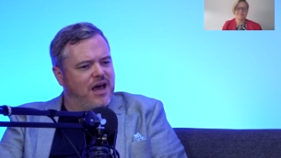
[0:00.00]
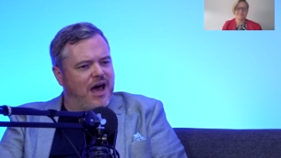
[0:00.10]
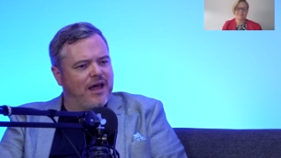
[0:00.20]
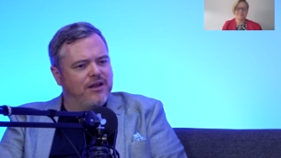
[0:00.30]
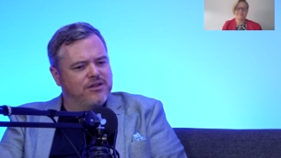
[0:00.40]

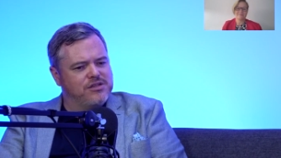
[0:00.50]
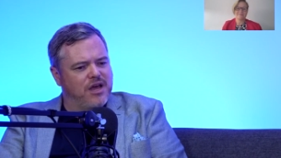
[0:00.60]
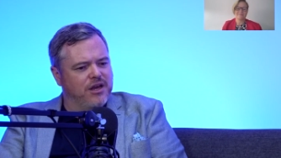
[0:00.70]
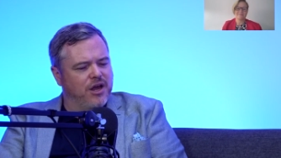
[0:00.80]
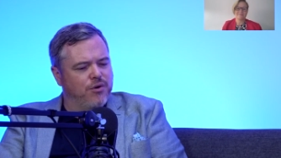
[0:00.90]
adults
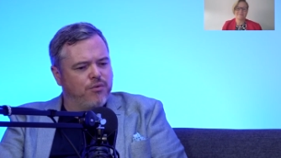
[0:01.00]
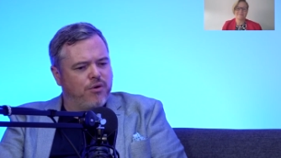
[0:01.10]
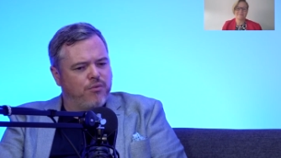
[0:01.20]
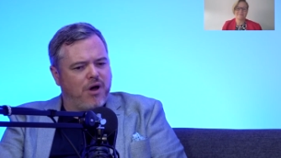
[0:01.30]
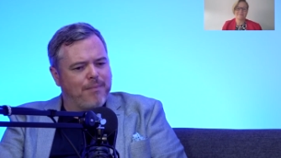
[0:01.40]
I know?
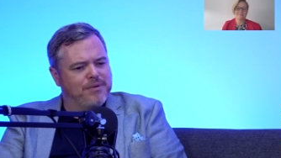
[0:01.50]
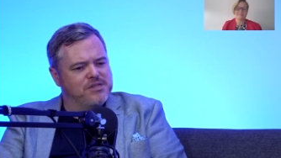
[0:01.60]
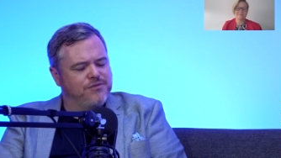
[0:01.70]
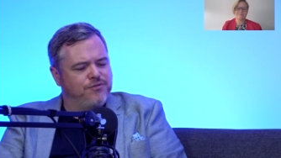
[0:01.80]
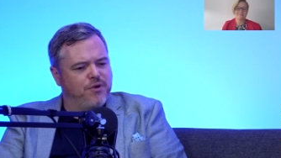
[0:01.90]
What
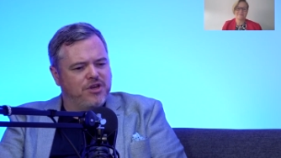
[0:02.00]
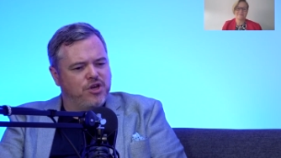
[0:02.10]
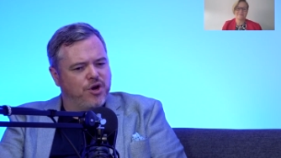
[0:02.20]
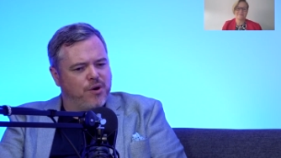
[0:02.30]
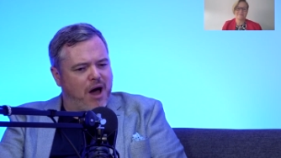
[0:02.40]
happens when you
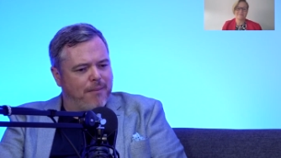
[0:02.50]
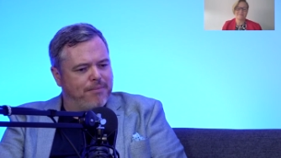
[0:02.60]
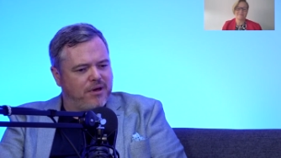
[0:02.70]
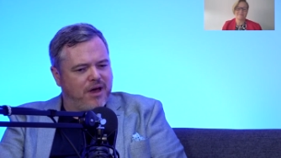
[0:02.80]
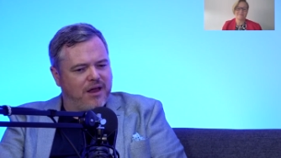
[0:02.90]
grow up?
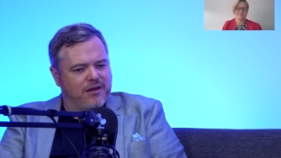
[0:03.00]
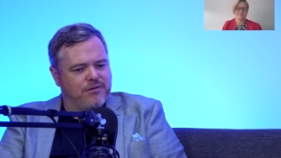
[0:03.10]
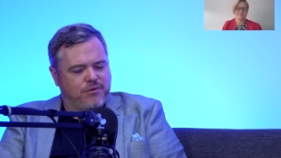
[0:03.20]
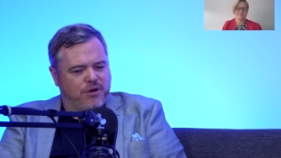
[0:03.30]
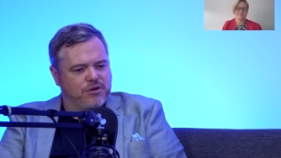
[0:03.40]
And
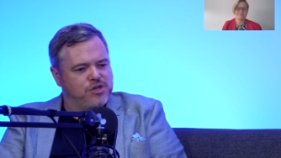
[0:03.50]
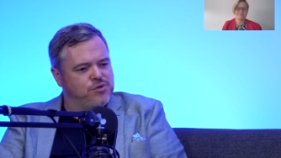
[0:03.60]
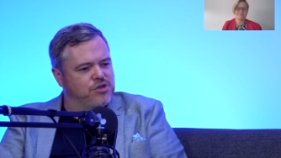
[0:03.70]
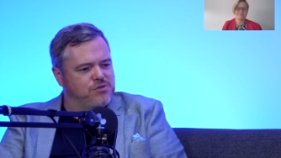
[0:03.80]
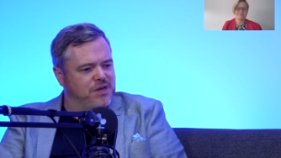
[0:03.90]
what do you
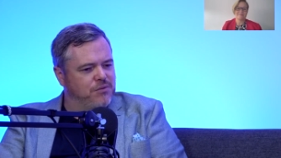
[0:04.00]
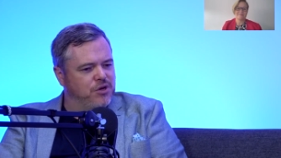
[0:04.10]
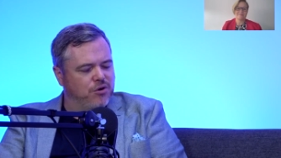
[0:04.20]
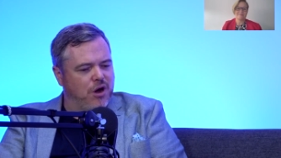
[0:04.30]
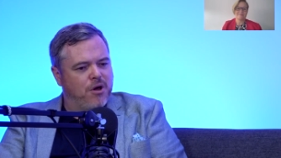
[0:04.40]
want to be when
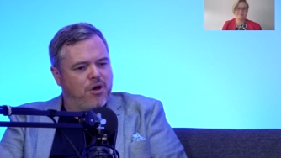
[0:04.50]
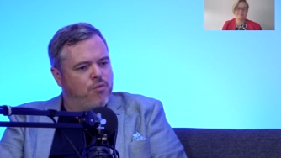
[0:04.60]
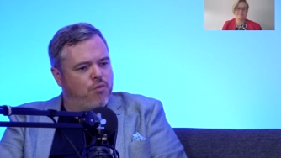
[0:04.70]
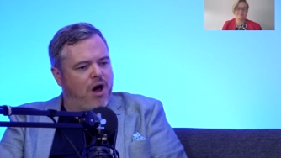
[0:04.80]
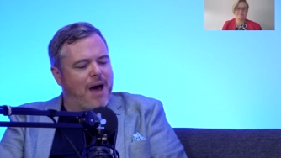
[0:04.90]
you grow up?
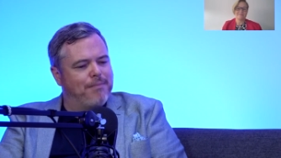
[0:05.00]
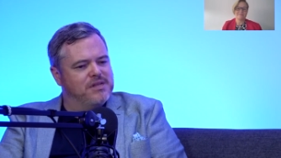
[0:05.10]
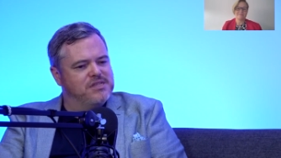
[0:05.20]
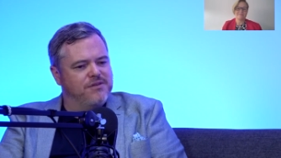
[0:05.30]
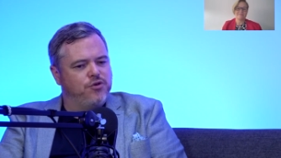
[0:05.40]
What
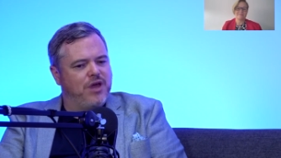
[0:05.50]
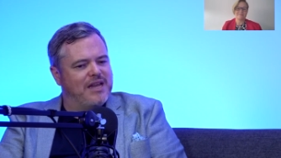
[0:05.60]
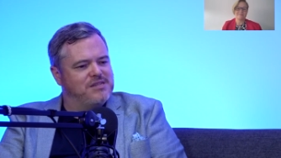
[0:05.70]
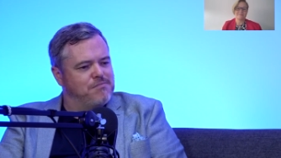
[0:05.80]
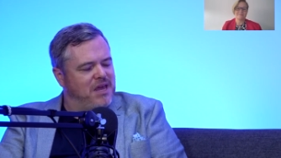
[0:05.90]
happens if you
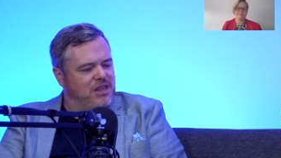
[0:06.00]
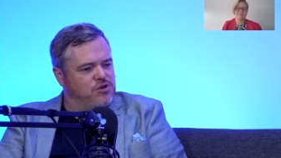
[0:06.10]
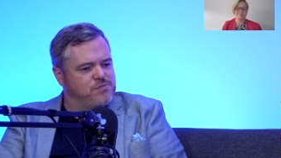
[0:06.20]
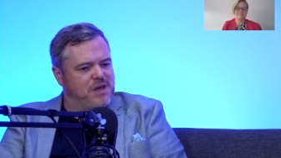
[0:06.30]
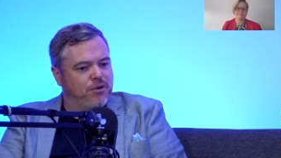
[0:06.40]
get to meet
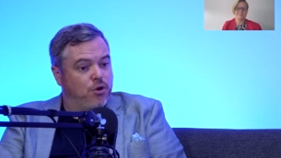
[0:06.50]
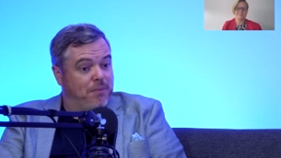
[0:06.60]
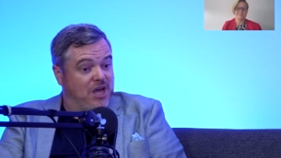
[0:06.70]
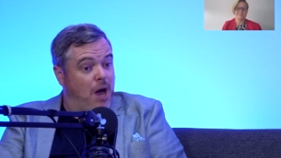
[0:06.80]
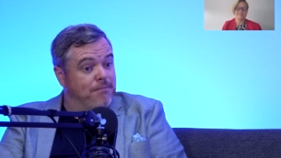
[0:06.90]
those people or
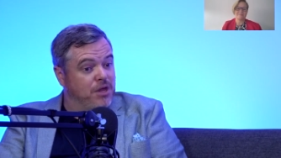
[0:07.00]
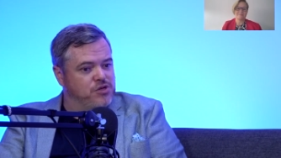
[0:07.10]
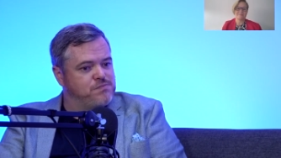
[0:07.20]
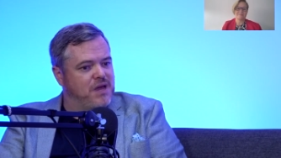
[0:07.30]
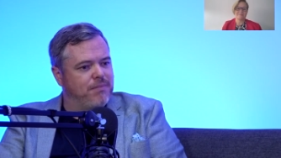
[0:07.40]
become
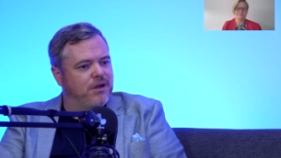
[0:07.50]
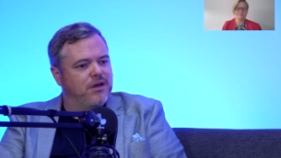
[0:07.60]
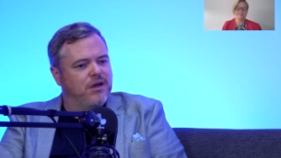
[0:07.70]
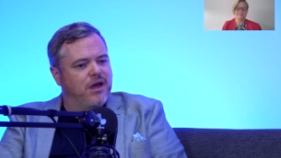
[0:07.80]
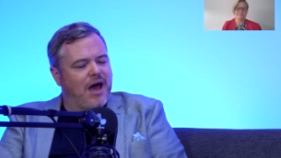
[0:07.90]
those people?
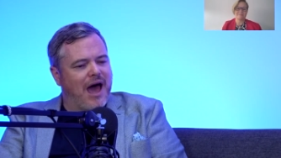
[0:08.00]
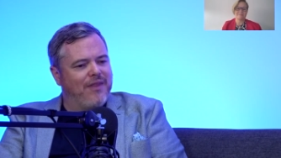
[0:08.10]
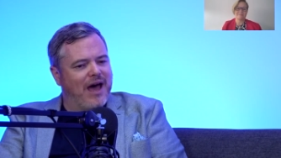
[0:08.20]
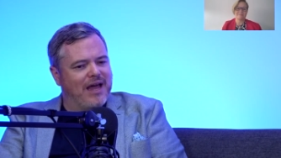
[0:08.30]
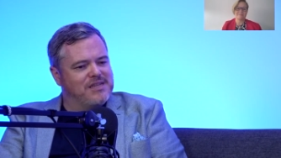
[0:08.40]
And
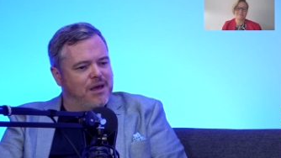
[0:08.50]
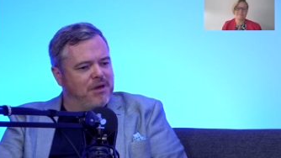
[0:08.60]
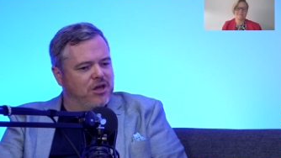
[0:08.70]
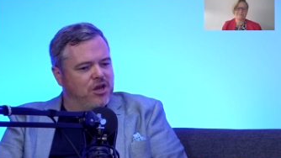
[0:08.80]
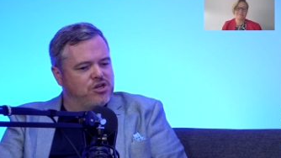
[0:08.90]
that set
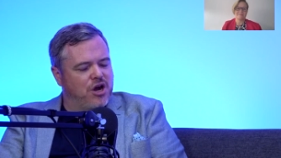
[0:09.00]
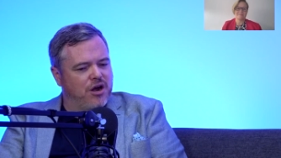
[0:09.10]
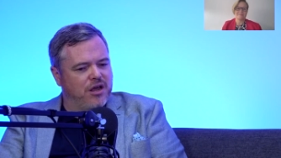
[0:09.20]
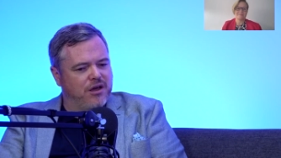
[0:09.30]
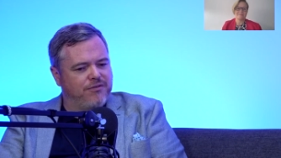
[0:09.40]
me on a
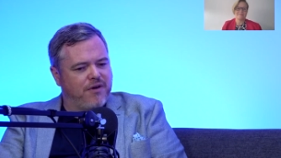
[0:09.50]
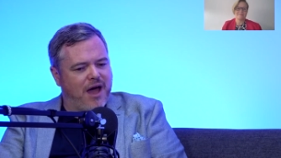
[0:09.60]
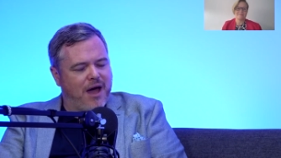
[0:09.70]
journey of